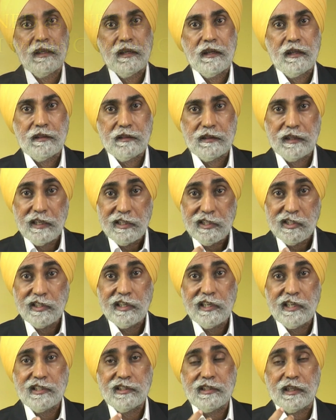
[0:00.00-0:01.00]
This
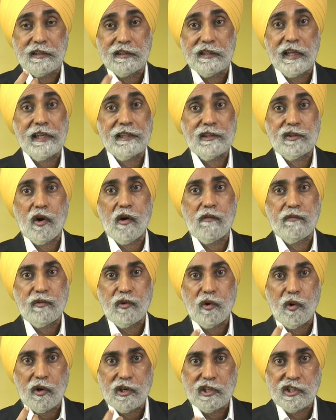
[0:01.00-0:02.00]
is the death
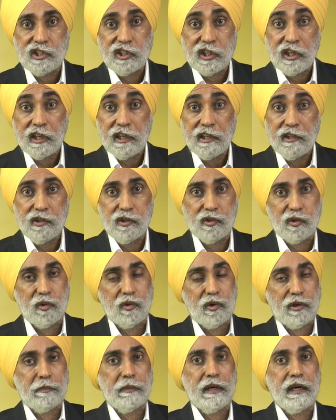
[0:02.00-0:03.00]
of concern to
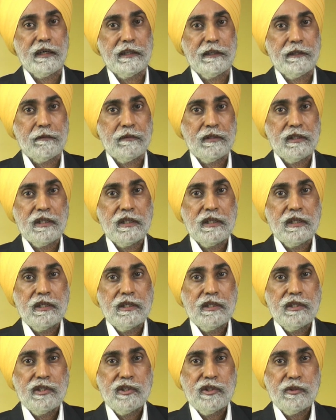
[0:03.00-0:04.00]
Gurbani.
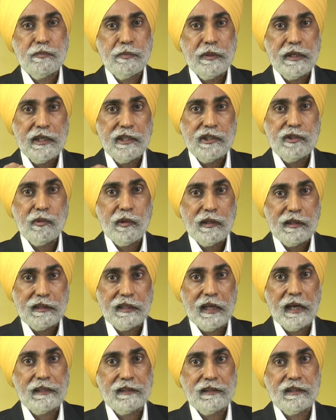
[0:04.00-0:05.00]
Spiritual
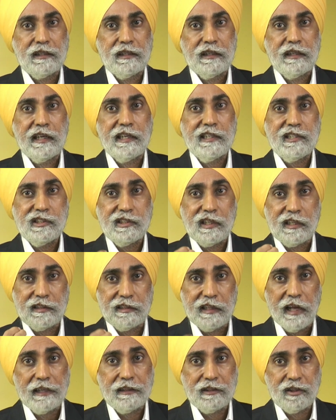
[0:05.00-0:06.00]
death is the
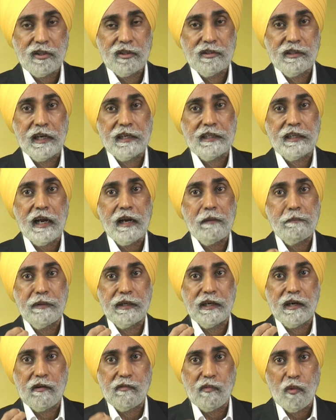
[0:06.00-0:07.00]
death that can
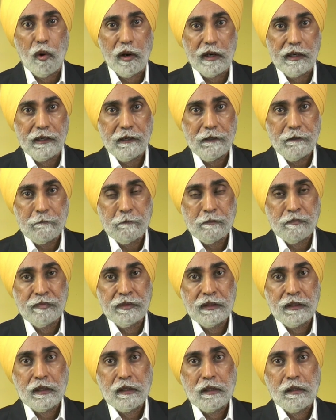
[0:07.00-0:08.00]
be avoided
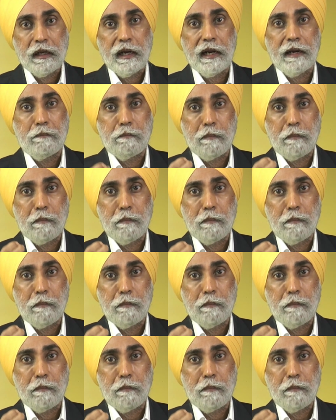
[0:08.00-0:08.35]
and